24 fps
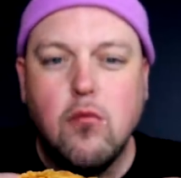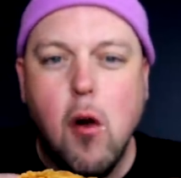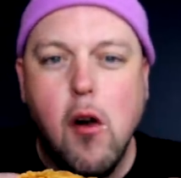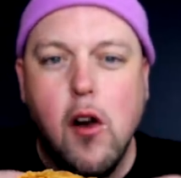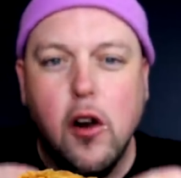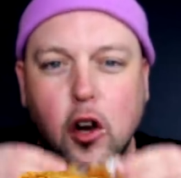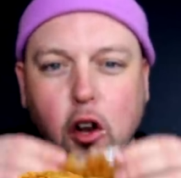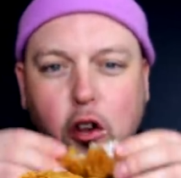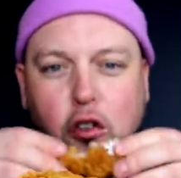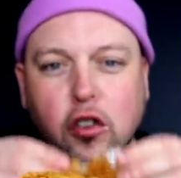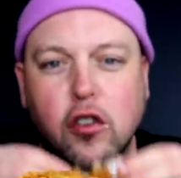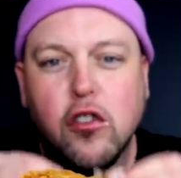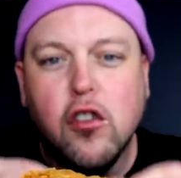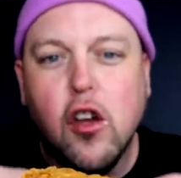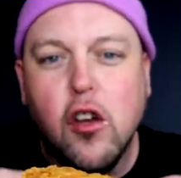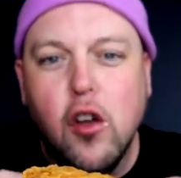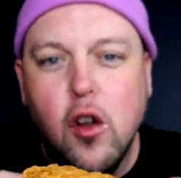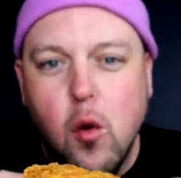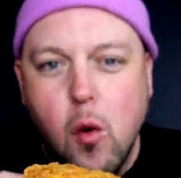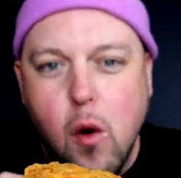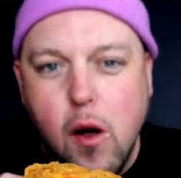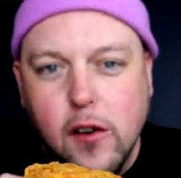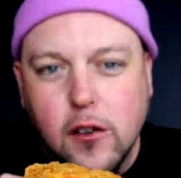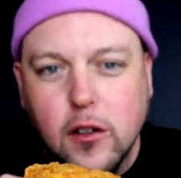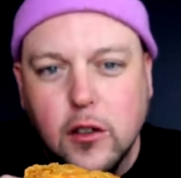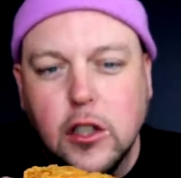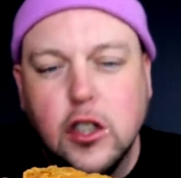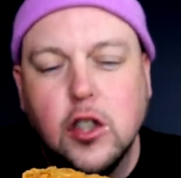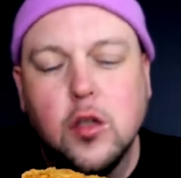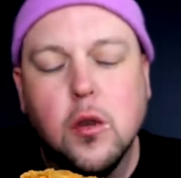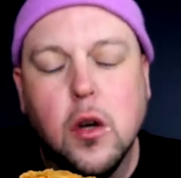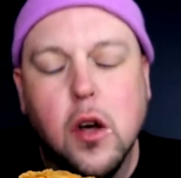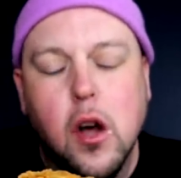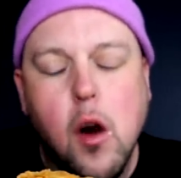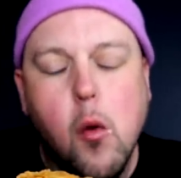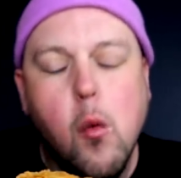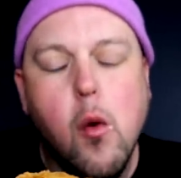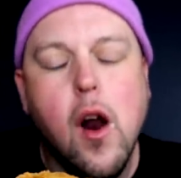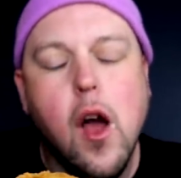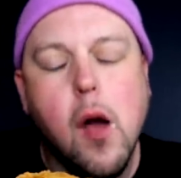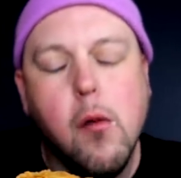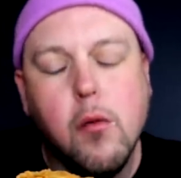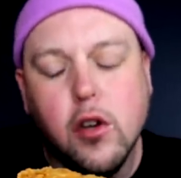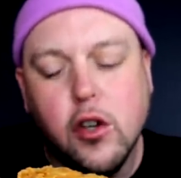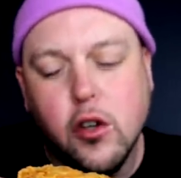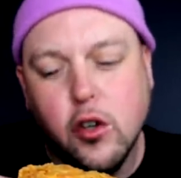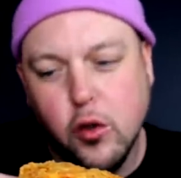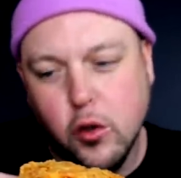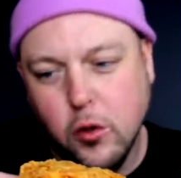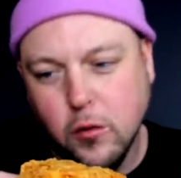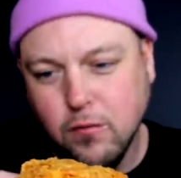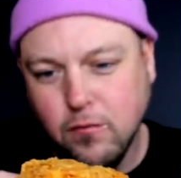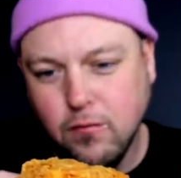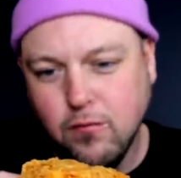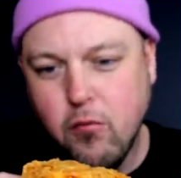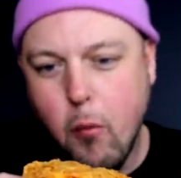He goes, I'll tell you what, here's what I'm gonna do.